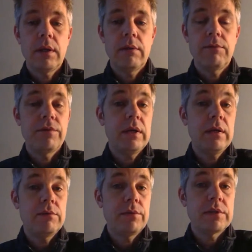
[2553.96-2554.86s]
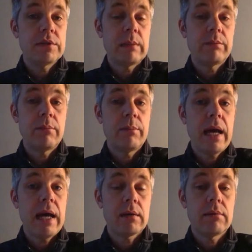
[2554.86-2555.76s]
in Finland, for example,
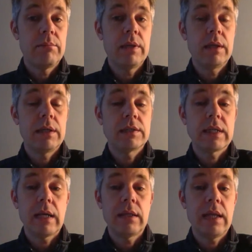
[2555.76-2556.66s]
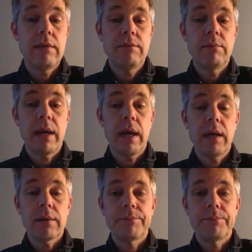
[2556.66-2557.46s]
bank, big Scandinavian bank,